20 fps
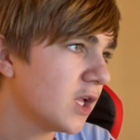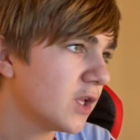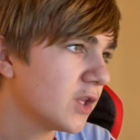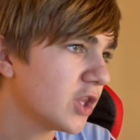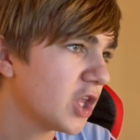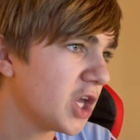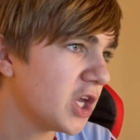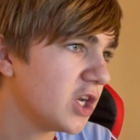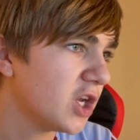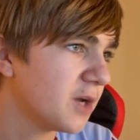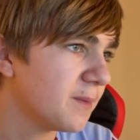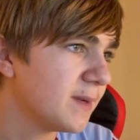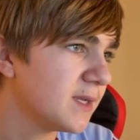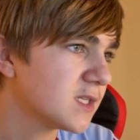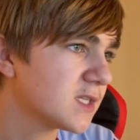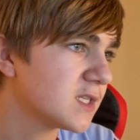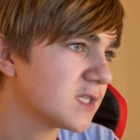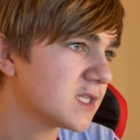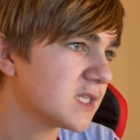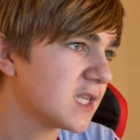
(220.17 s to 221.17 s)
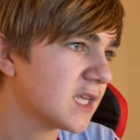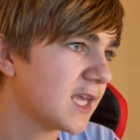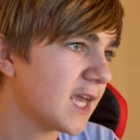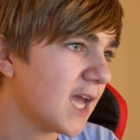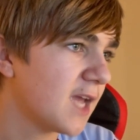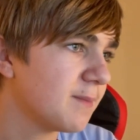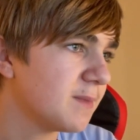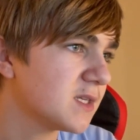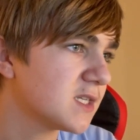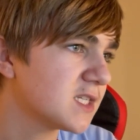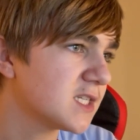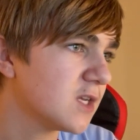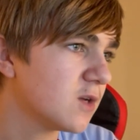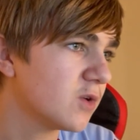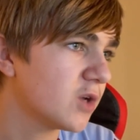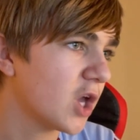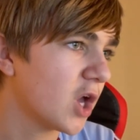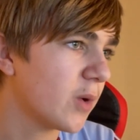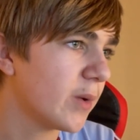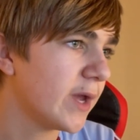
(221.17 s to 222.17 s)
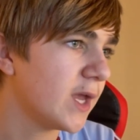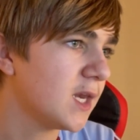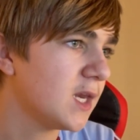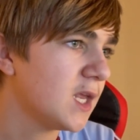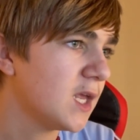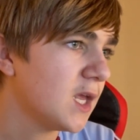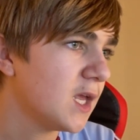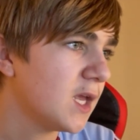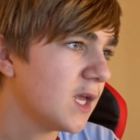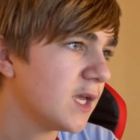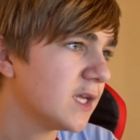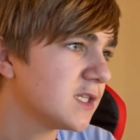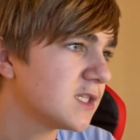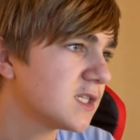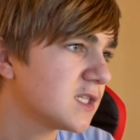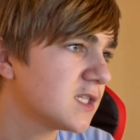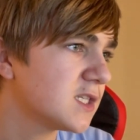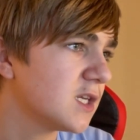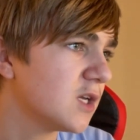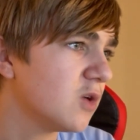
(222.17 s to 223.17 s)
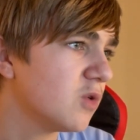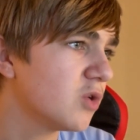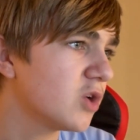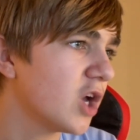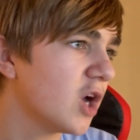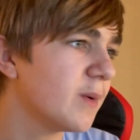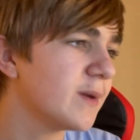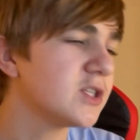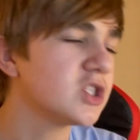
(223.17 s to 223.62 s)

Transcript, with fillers: 39 minutes into the game, he's still going. He's still going